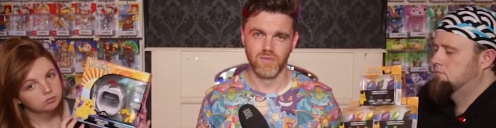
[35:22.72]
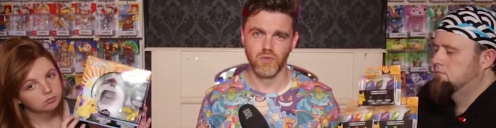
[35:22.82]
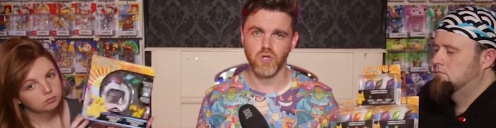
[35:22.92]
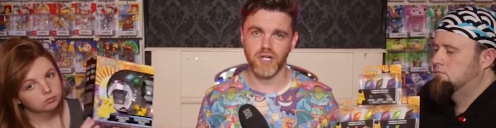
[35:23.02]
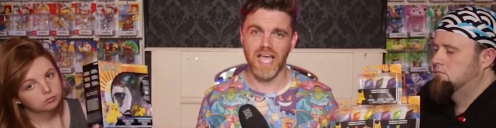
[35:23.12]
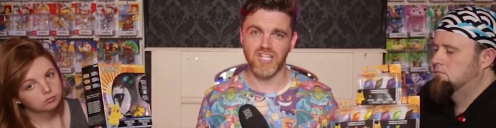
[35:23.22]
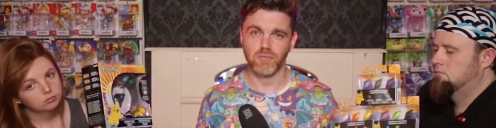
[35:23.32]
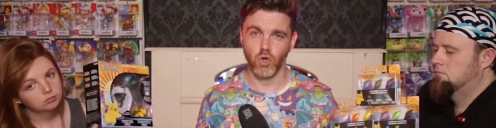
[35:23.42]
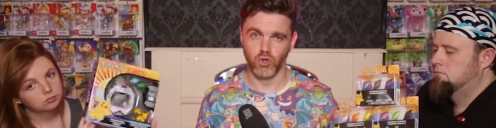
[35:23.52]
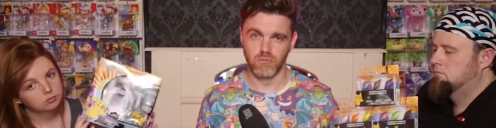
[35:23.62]
Speaker 1: Who's got to catch
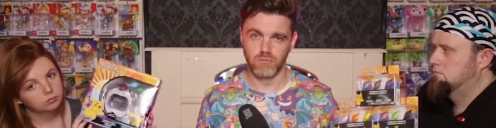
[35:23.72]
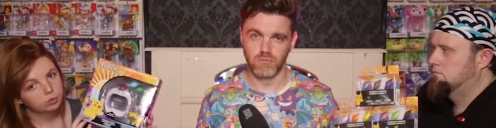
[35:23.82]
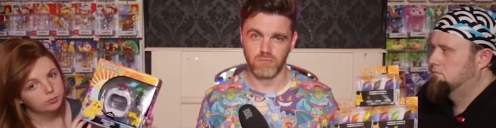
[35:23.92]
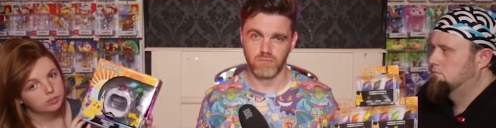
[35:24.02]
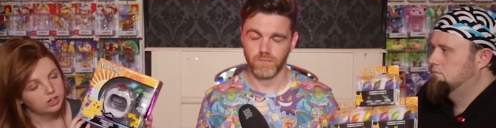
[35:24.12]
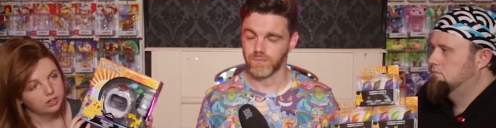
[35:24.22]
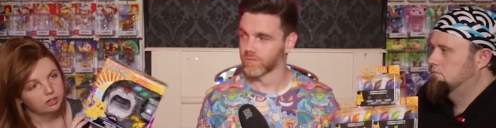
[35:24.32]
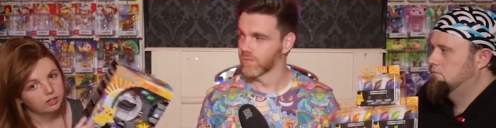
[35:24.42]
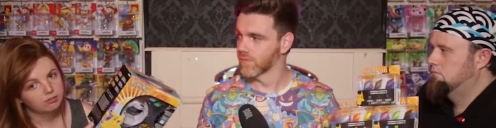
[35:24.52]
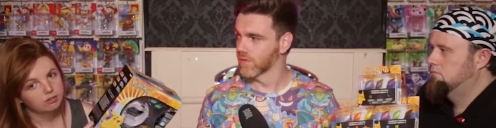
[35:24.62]
them all?
Speaker 2: Will you be
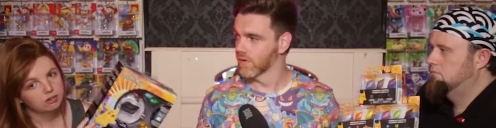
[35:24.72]
checking if